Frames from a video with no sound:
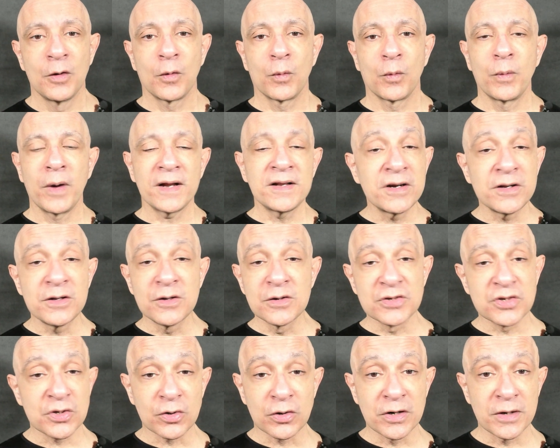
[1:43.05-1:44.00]
Whether you
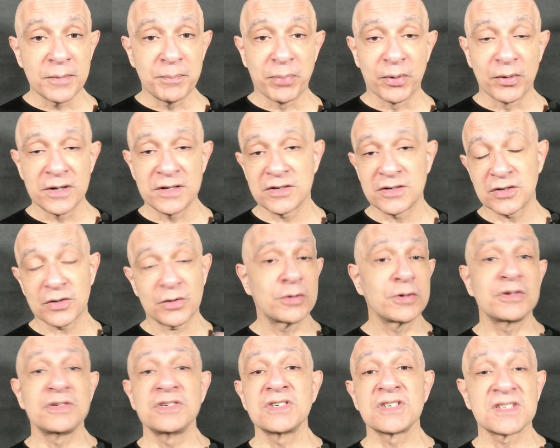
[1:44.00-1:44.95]
use story points
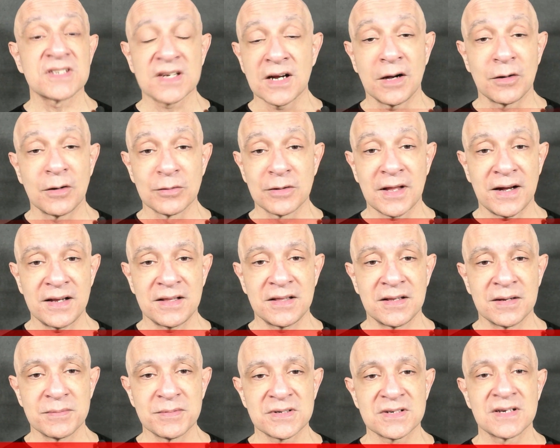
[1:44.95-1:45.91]
or you just count
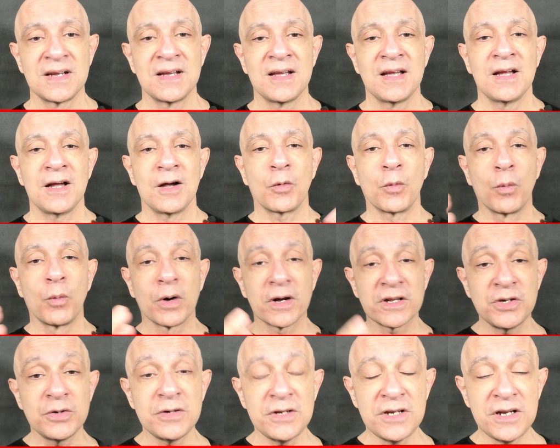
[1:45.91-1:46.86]
items,
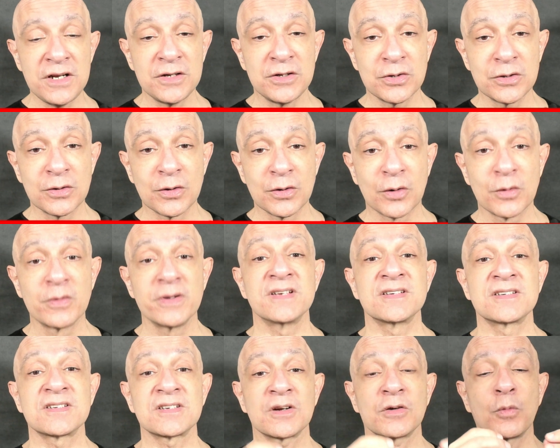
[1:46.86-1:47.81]
what you need to know
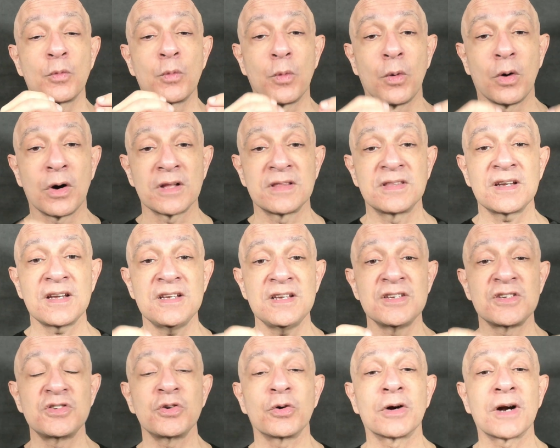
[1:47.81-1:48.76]
is what
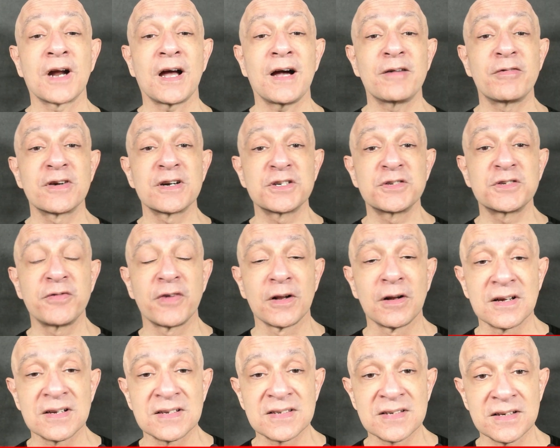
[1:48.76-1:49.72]
is your average
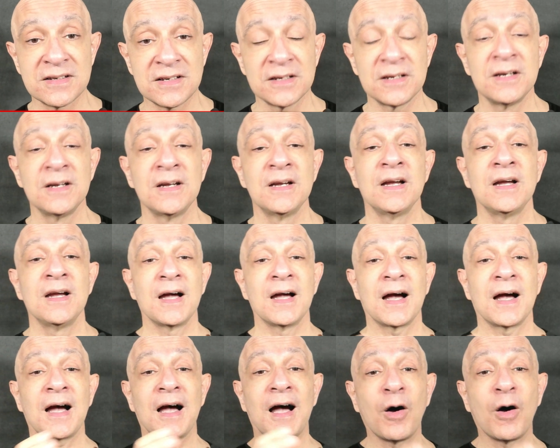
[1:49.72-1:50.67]
velocity,
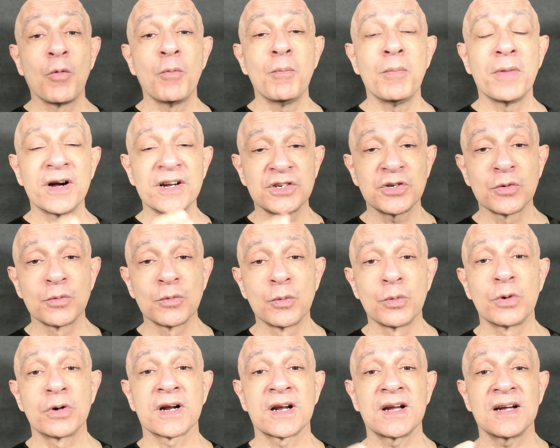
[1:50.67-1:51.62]
how much
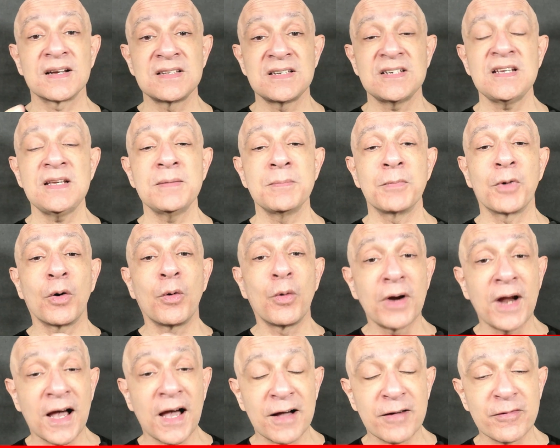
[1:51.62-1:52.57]
work a team
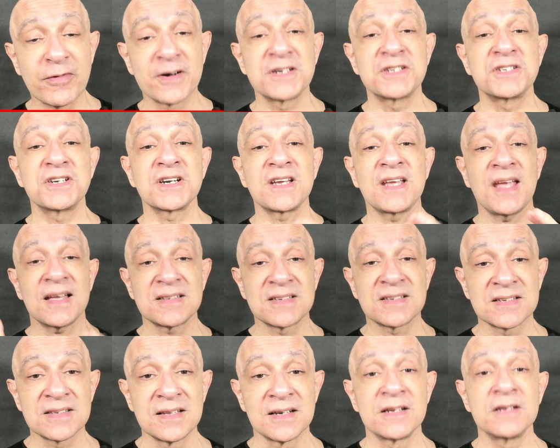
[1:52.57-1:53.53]
on average
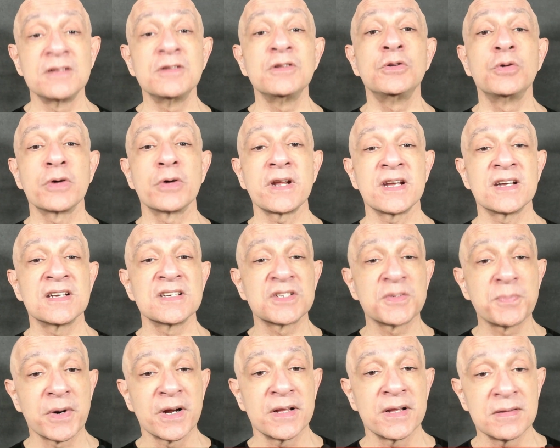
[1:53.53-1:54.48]
gets done during a
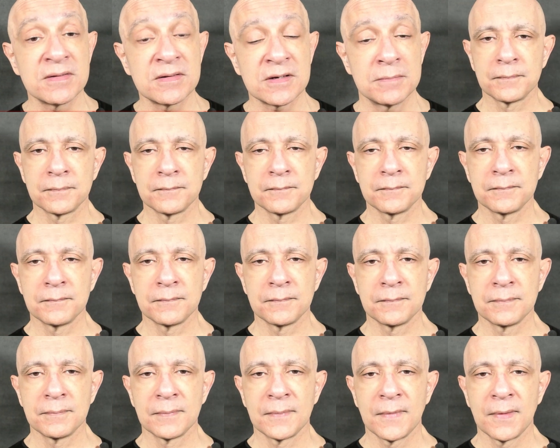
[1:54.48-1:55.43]
sprint.
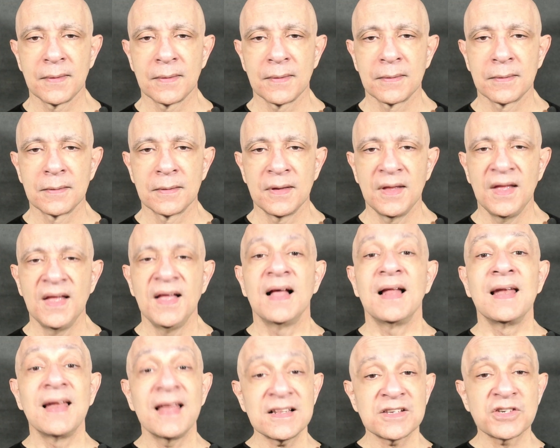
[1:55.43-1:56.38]

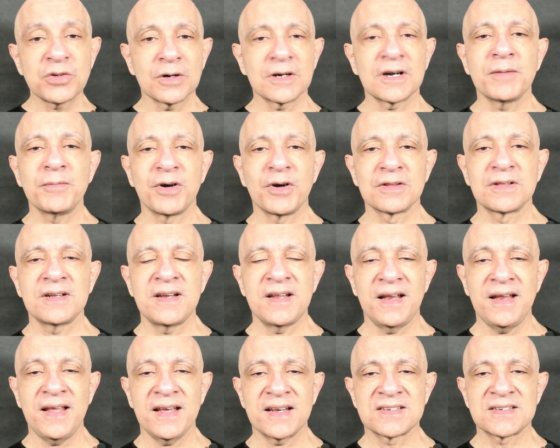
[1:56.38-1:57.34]
Let's talk about
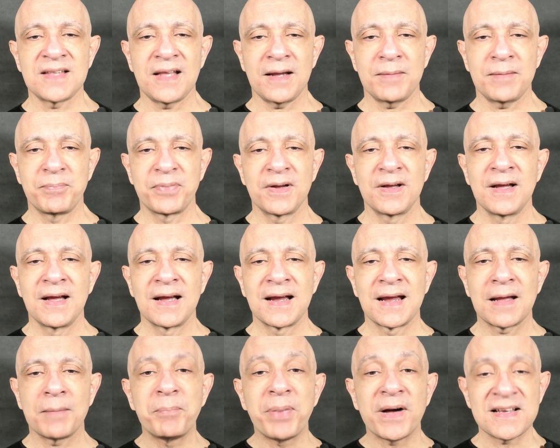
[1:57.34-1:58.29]
the next step,
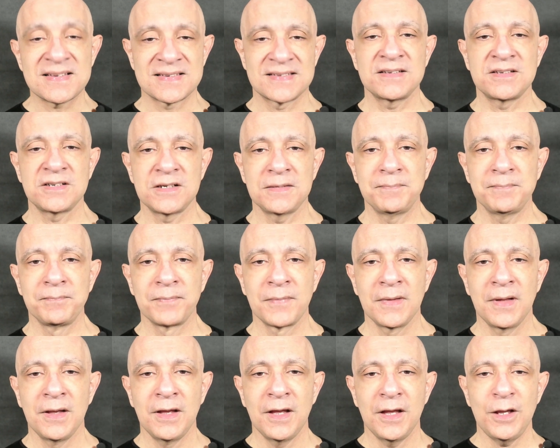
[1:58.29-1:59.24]
capacity.
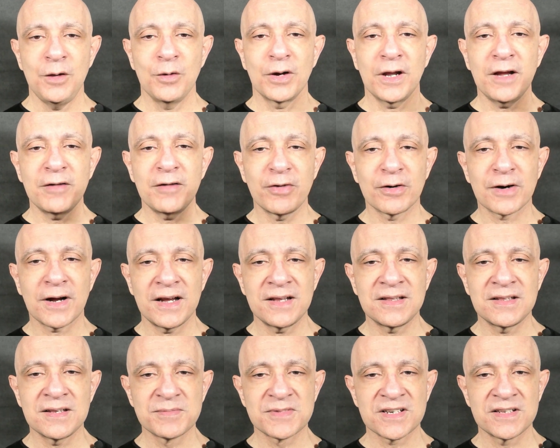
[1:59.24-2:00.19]
You have your
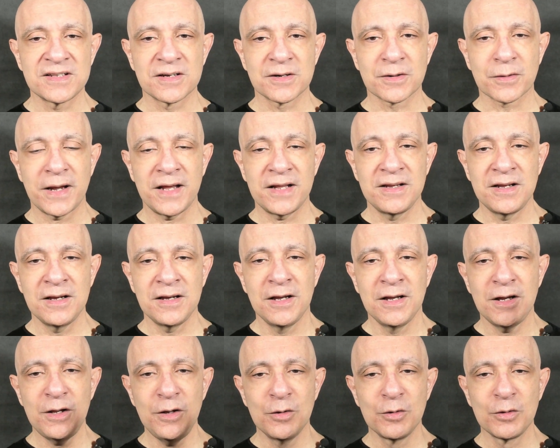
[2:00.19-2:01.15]
items in the ready,
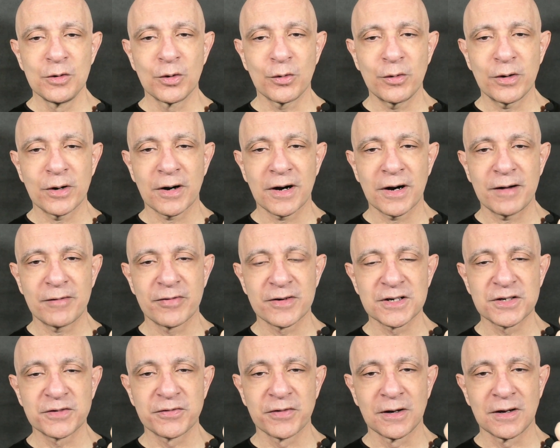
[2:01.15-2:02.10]
you know your
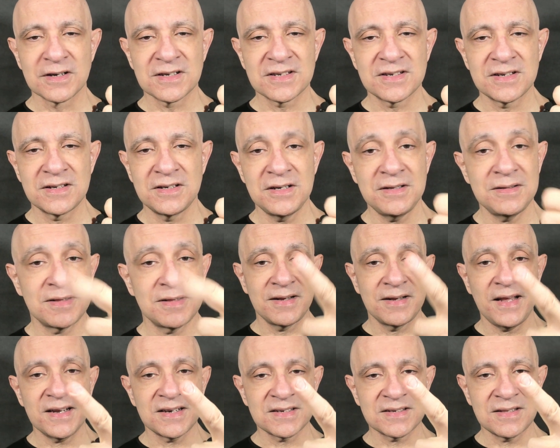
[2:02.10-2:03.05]
average velocity.
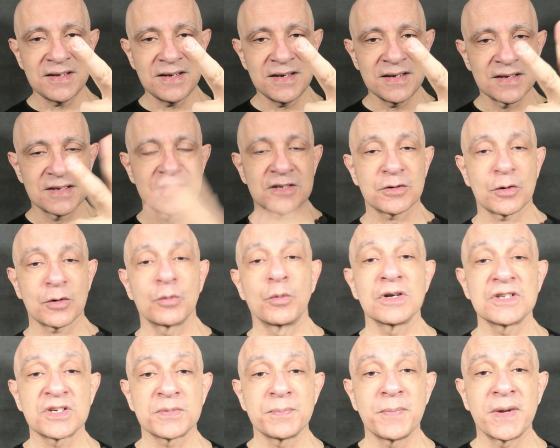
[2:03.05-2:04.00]
next thing is,
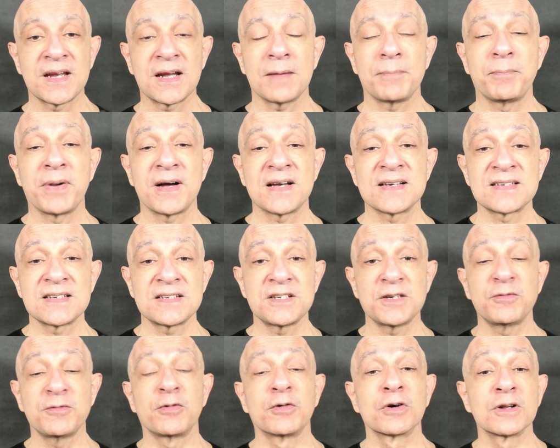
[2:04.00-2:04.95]
what's my
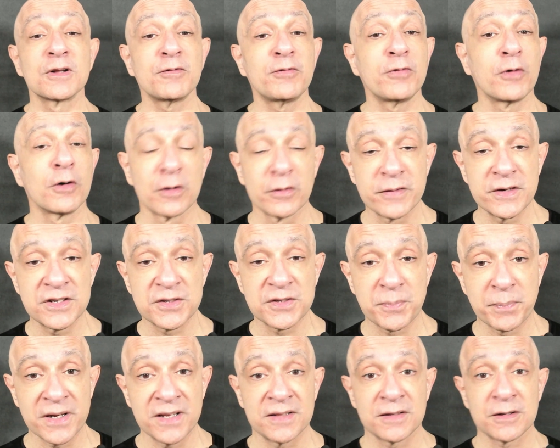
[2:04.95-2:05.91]
capacity for the following
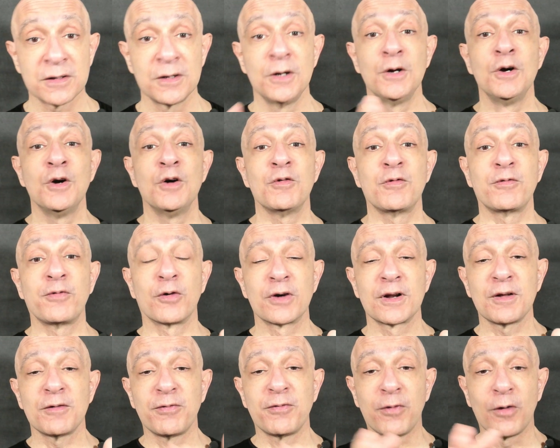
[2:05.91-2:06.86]
sprint, for
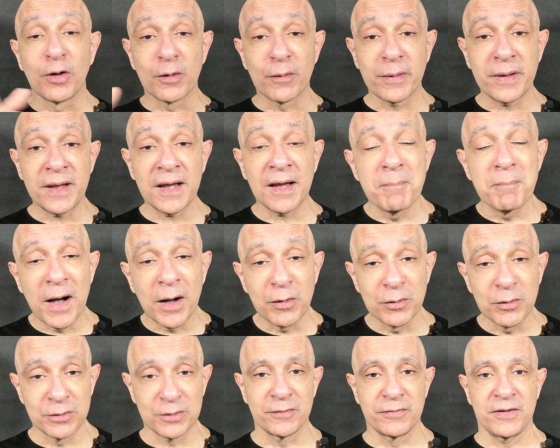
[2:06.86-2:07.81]
the following
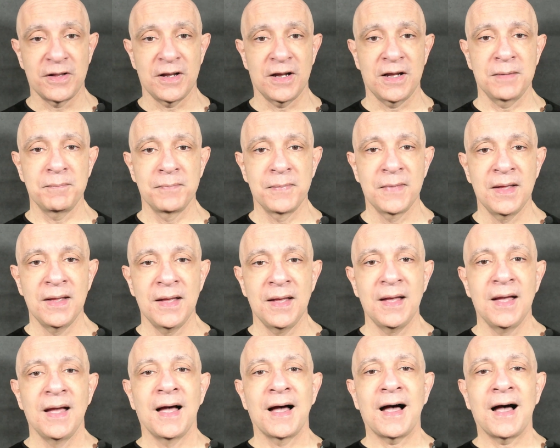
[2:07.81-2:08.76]
amount of time?
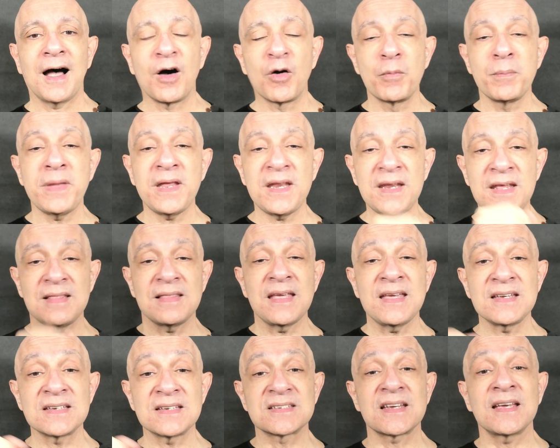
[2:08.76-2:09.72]
How many
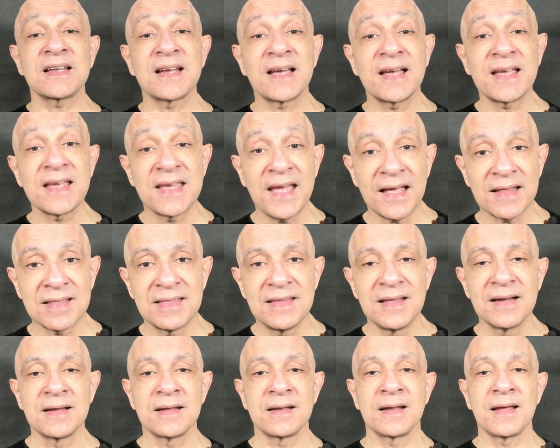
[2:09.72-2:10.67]
things can I get
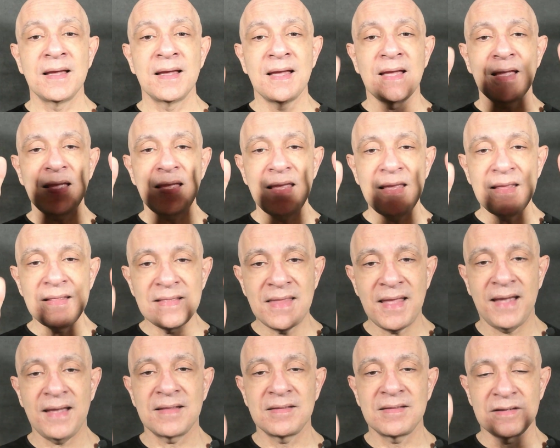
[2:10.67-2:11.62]
done in
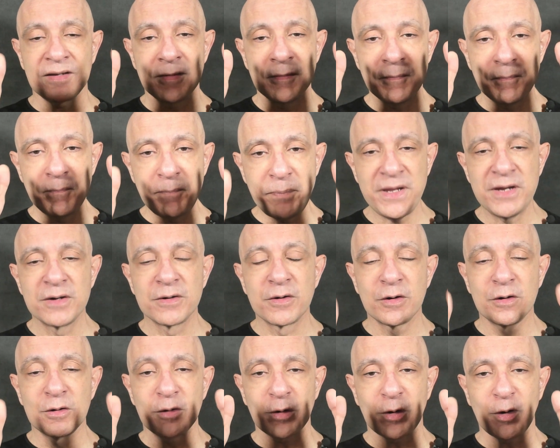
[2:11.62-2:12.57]
that
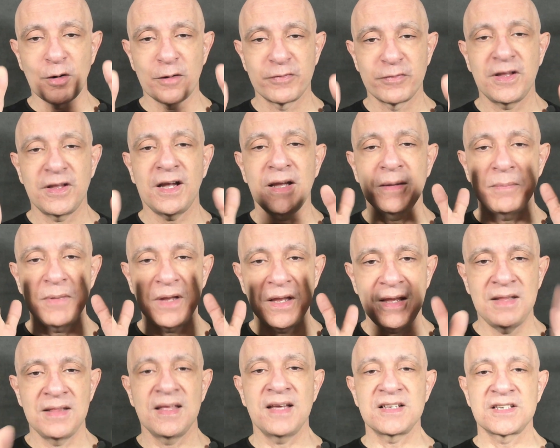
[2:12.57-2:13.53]
period of time,
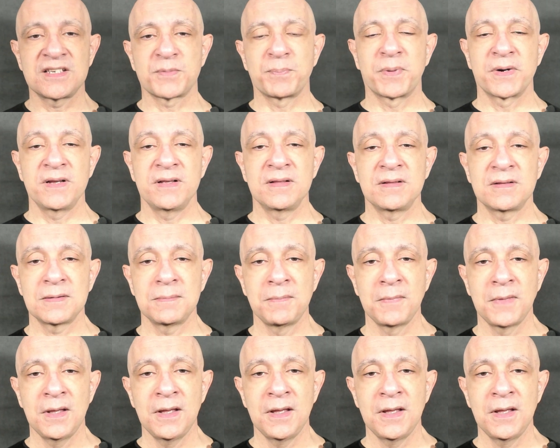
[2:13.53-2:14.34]
in that sprint?